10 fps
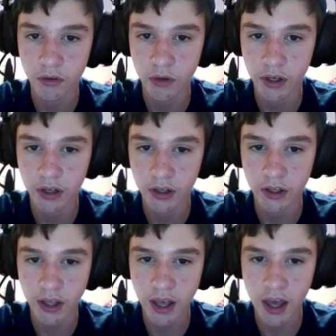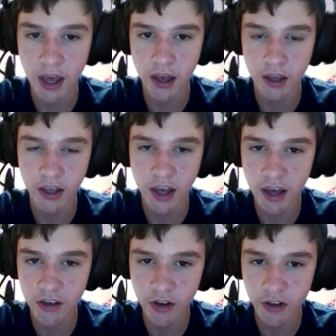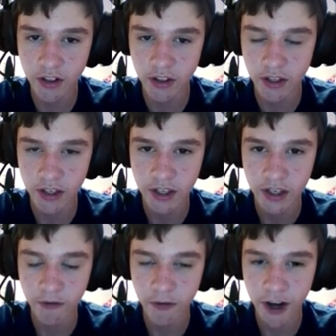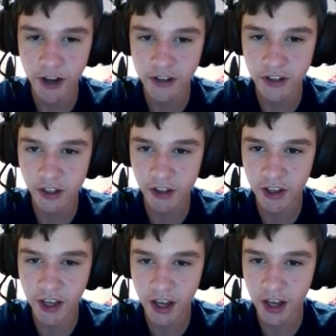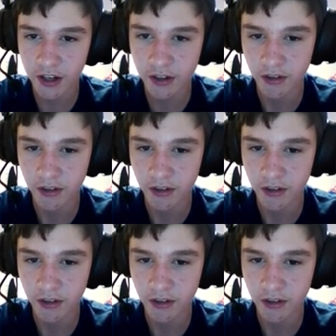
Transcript: Why not? Yeah, yeah, he's on his friends till the end.